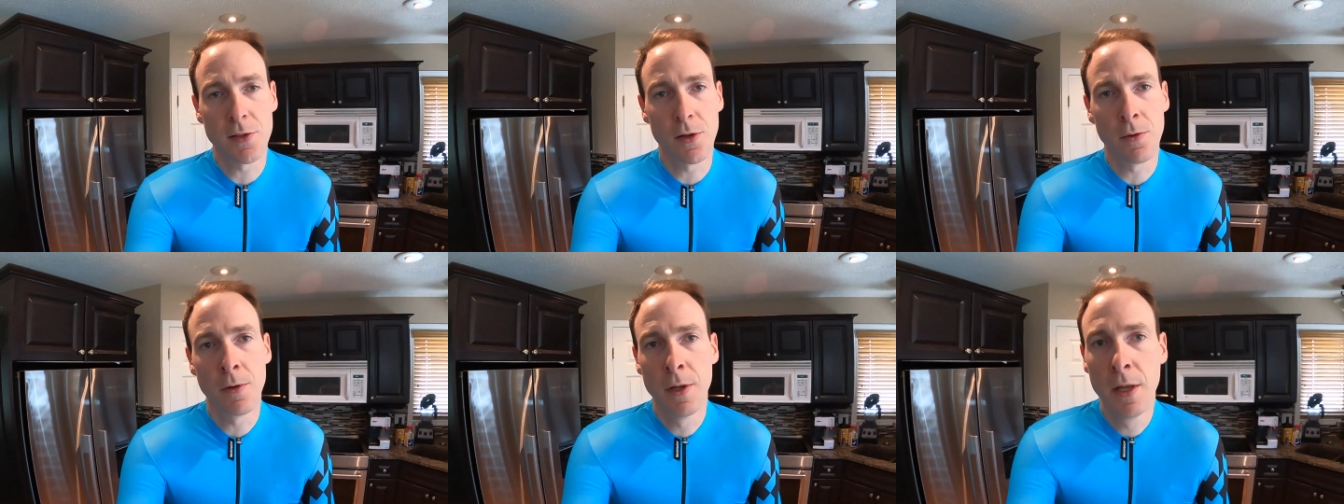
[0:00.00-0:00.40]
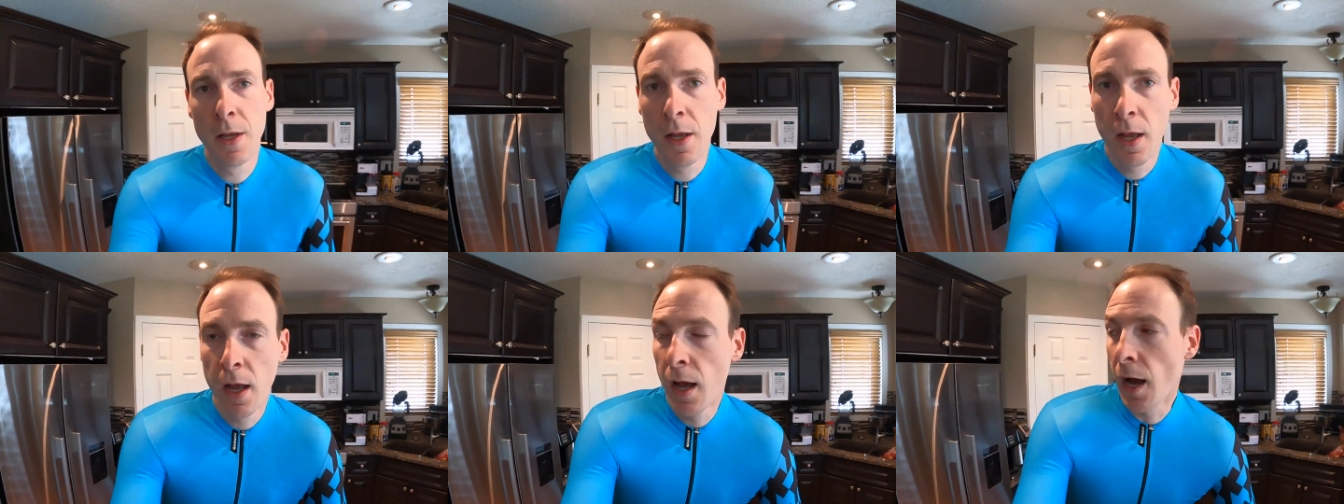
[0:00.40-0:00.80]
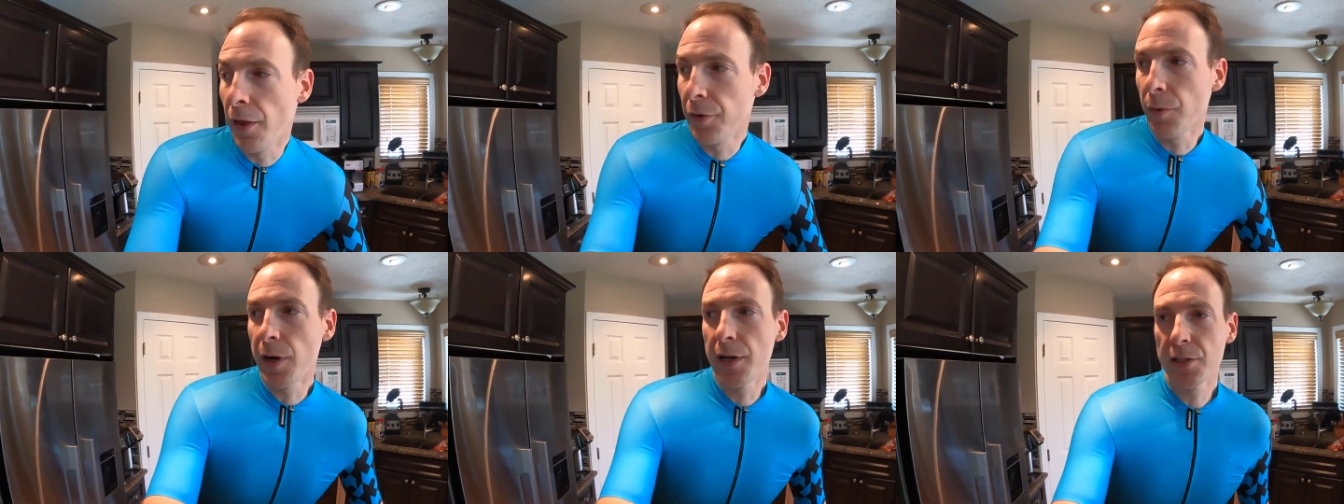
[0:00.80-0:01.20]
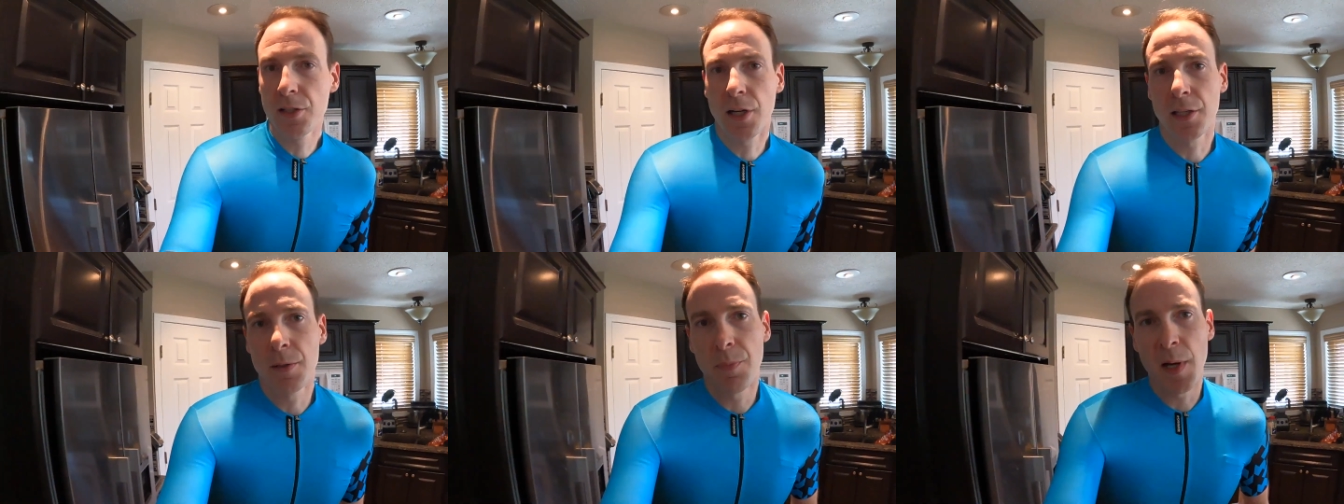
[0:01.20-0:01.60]
So otherwise,
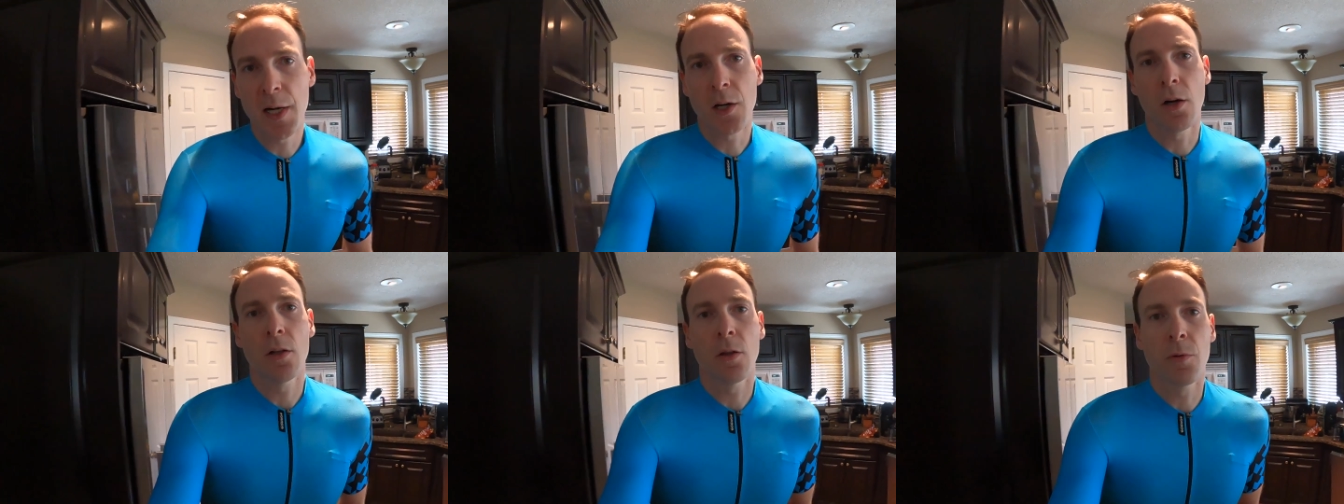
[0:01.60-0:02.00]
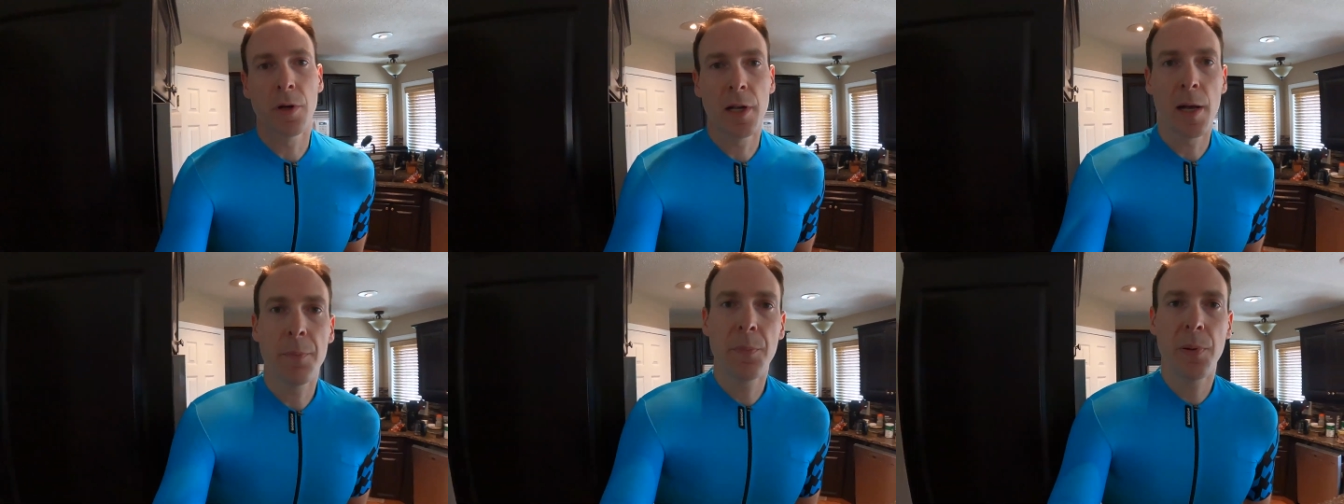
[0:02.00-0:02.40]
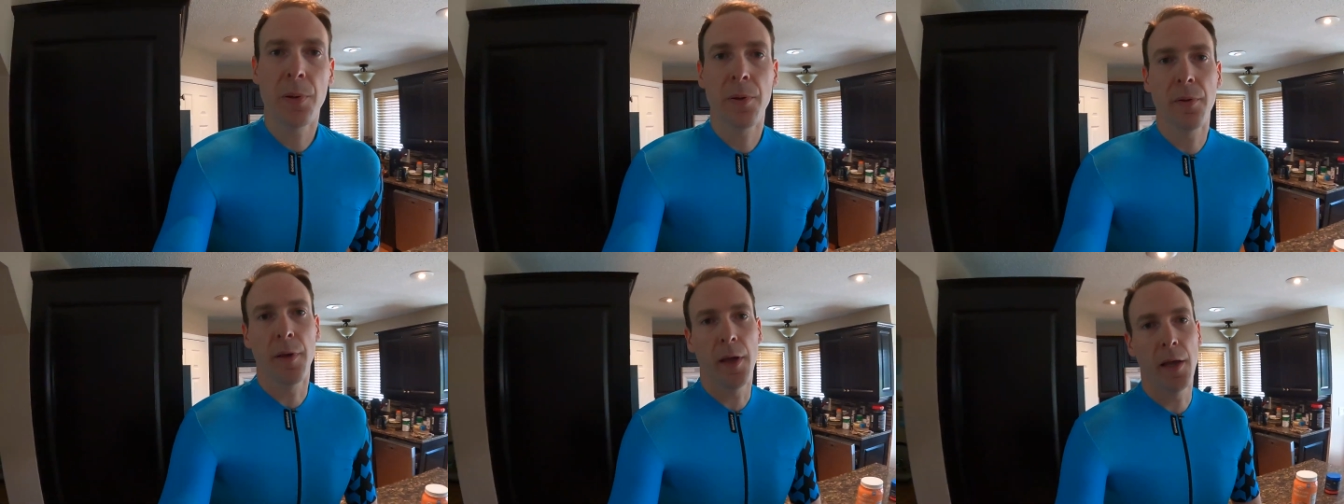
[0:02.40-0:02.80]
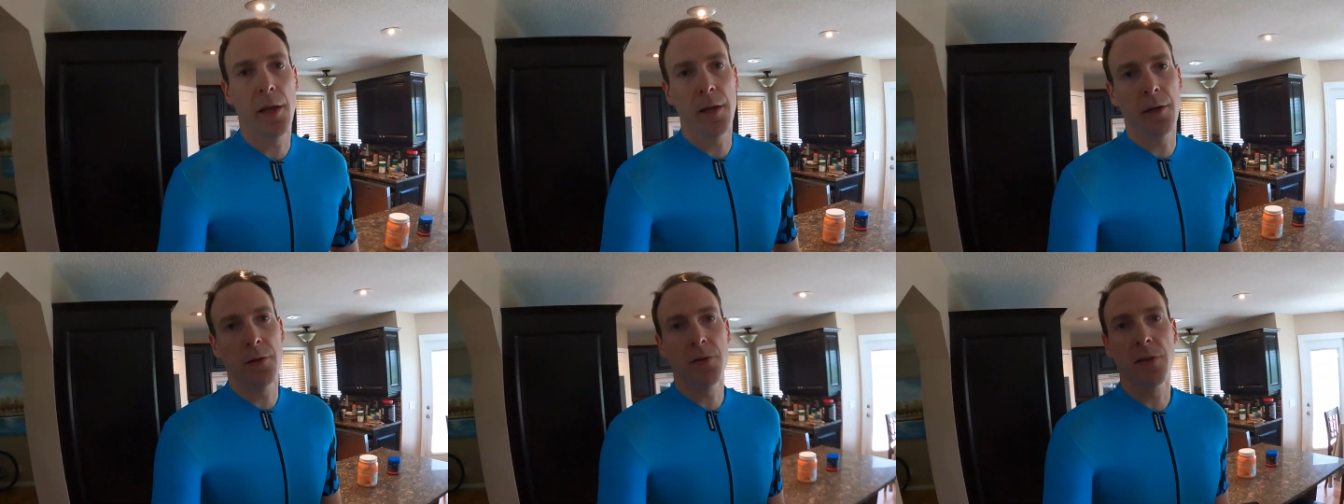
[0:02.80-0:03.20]
got the bike all loaded up,
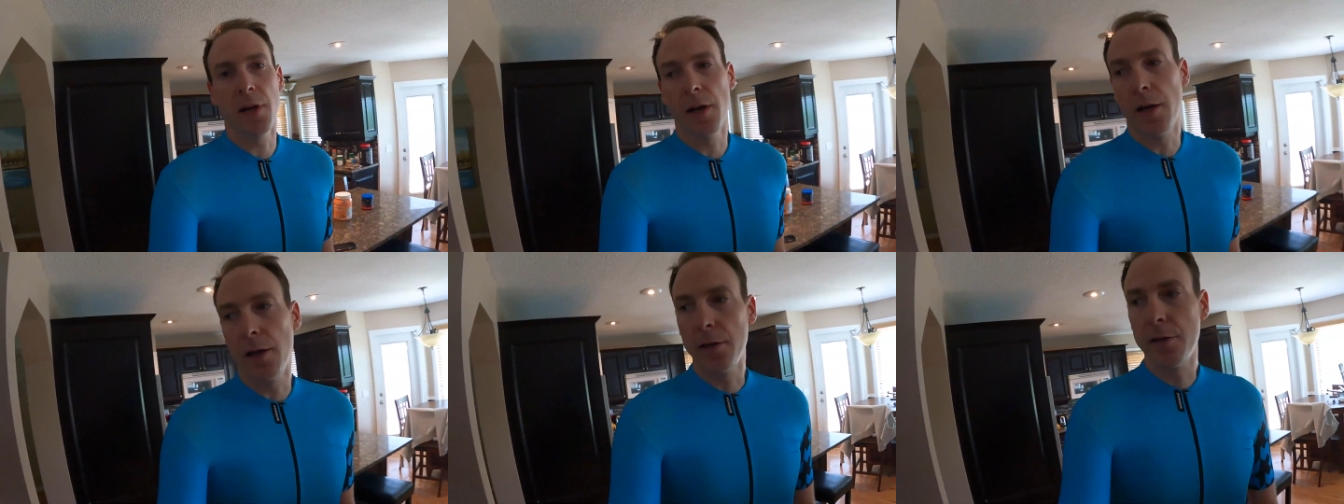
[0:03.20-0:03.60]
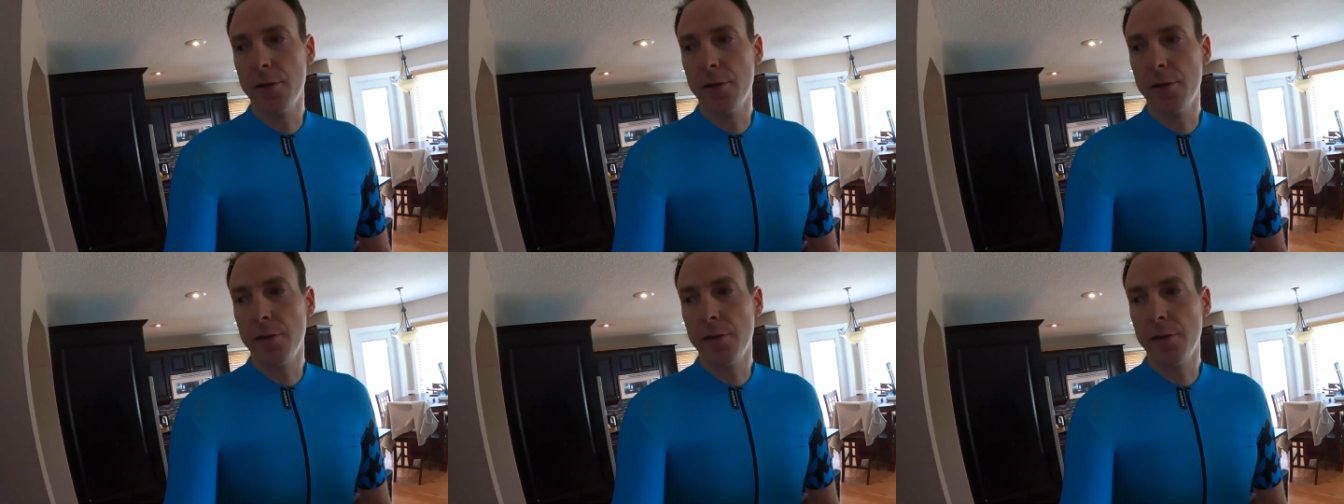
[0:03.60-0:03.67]
and uh,